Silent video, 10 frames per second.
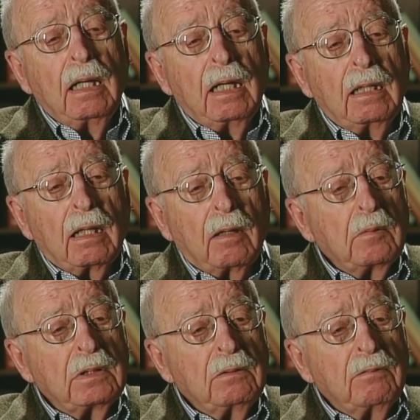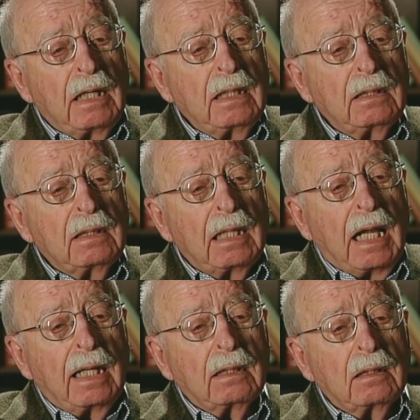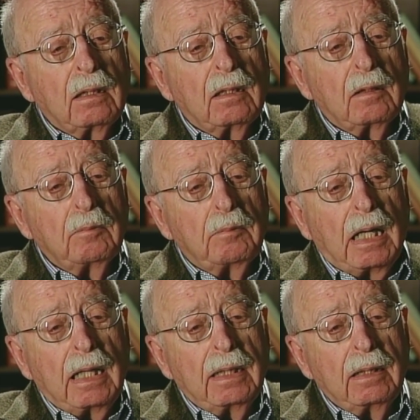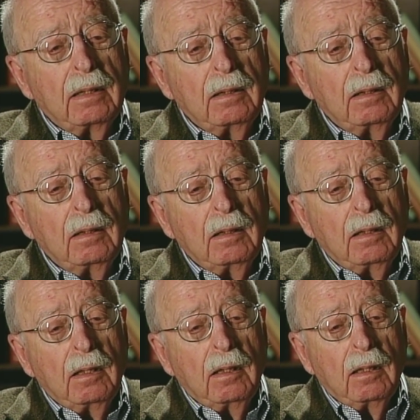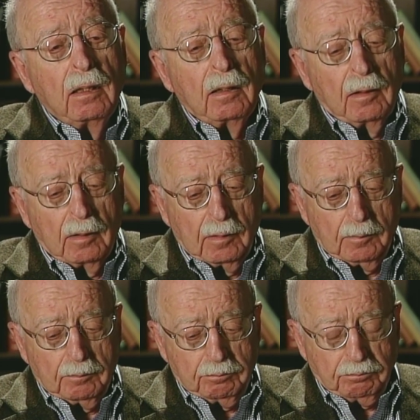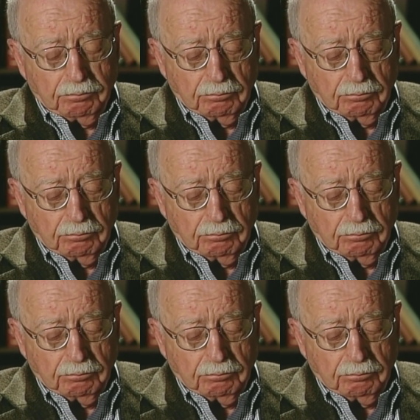And I was invited to that uh, by um,